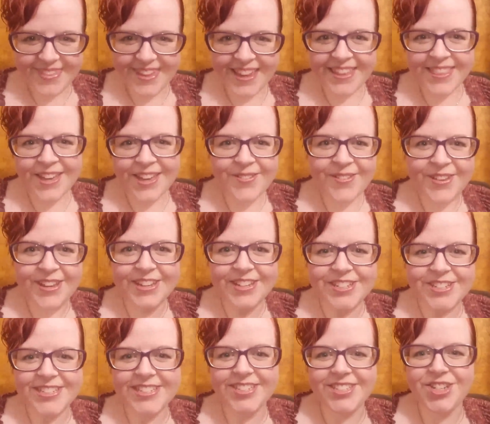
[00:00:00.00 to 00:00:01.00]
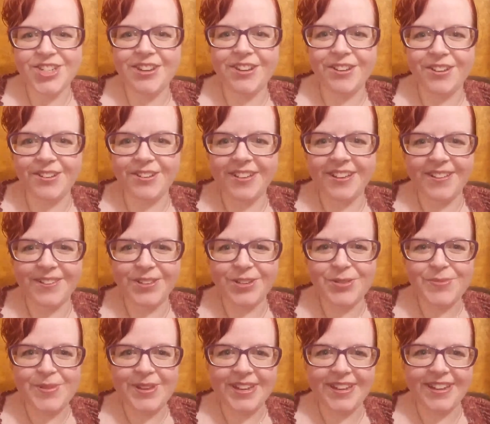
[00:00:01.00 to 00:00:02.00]
I thought we could just chill a little
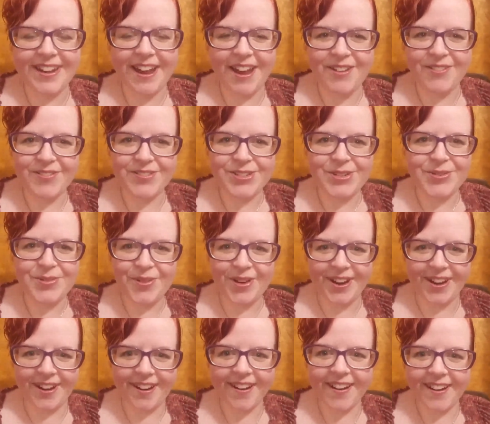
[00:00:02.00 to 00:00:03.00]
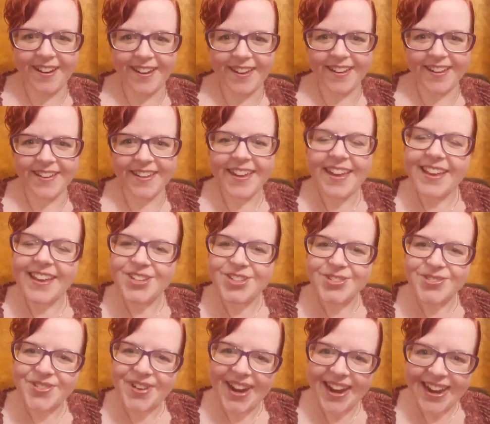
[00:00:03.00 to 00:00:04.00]
bit after work.
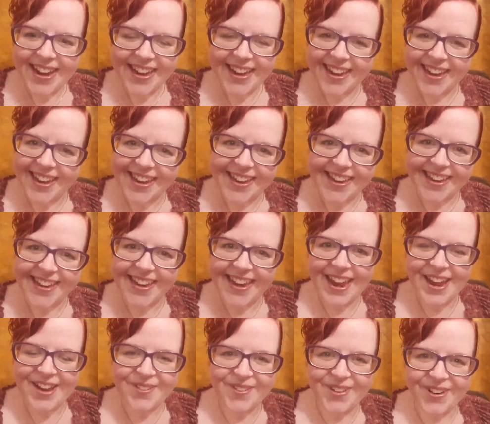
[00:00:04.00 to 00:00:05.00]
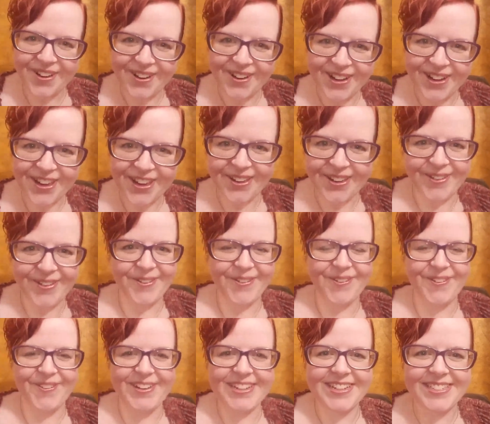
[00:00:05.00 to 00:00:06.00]
Dragon, how are
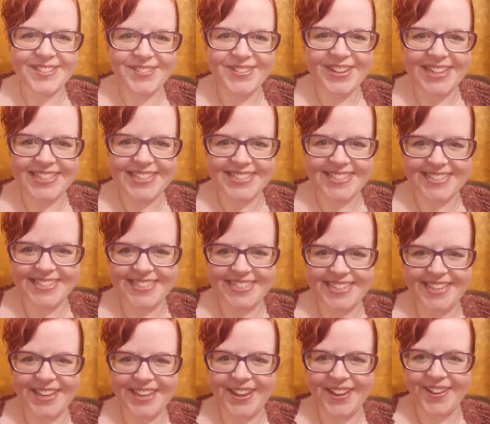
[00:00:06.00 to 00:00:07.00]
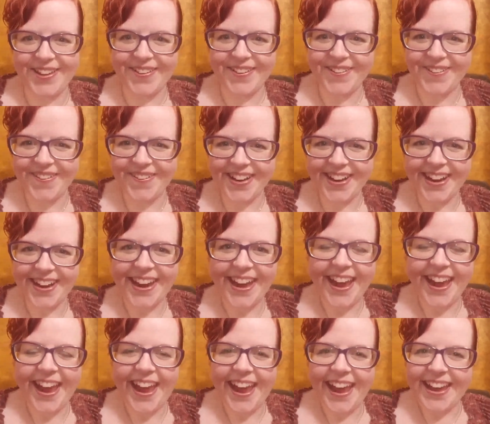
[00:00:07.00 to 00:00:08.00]
you? So nice to see you.
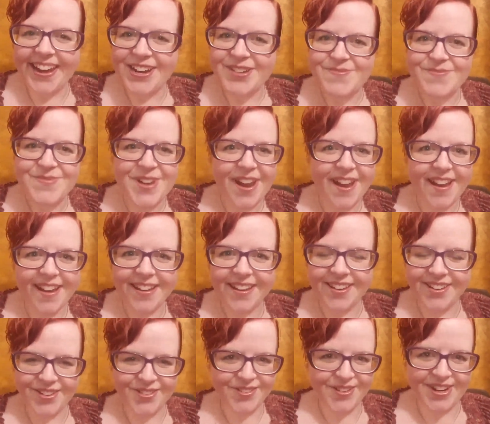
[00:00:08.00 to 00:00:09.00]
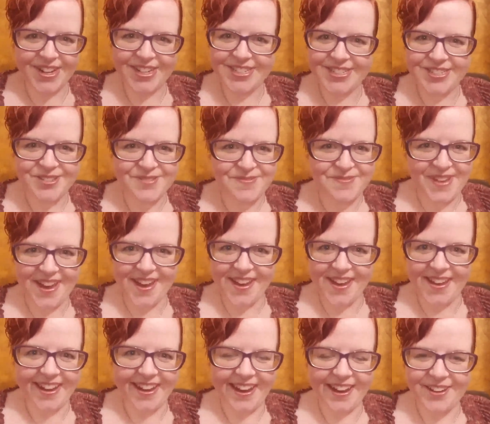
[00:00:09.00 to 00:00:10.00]
And I'm not gonna race you,
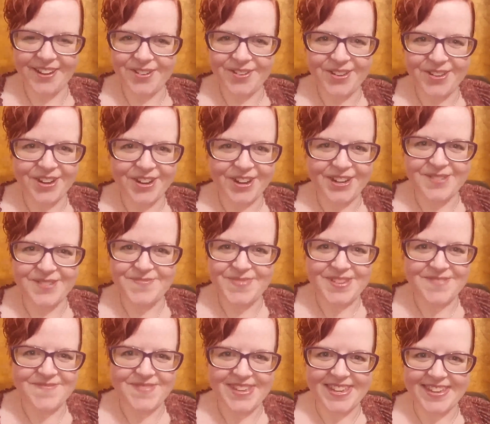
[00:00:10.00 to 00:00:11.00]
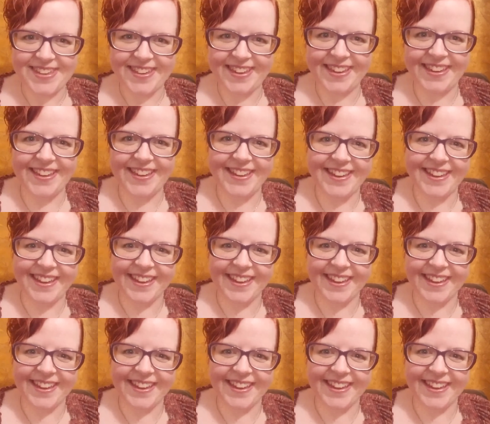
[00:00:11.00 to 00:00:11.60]
man. I know you're gonna beat me.